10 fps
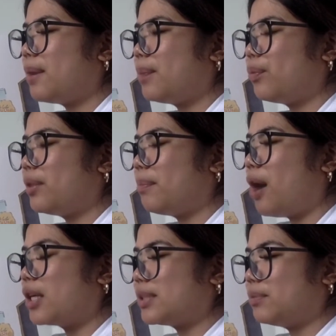up with a
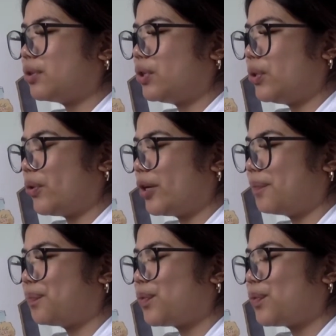possible cure,